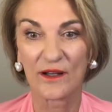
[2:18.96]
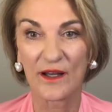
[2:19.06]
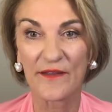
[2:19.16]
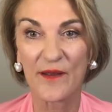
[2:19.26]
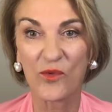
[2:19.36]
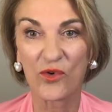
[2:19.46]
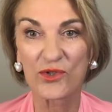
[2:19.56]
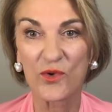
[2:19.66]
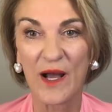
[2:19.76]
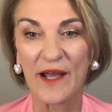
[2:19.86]
And then
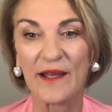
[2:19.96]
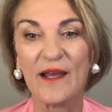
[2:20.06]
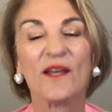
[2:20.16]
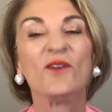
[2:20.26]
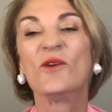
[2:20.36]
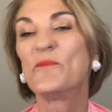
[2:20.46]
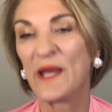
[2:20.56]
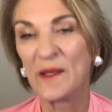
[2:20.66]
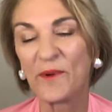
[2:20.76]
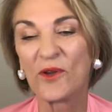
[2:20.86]
walked away. You know,
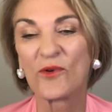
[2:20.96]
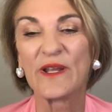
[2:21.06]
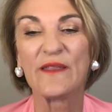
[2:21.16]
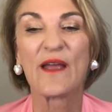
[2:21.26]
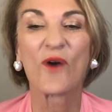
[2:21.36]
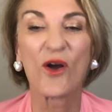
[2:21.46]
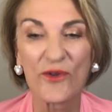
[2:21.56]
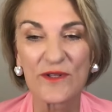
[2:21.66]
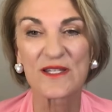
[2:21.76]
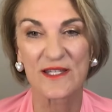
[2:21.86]
people are in their
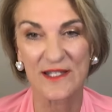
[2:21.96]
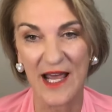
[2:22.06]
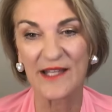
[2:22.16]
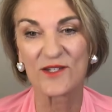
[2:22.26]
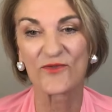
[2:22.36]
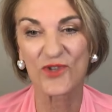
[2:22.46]
own state of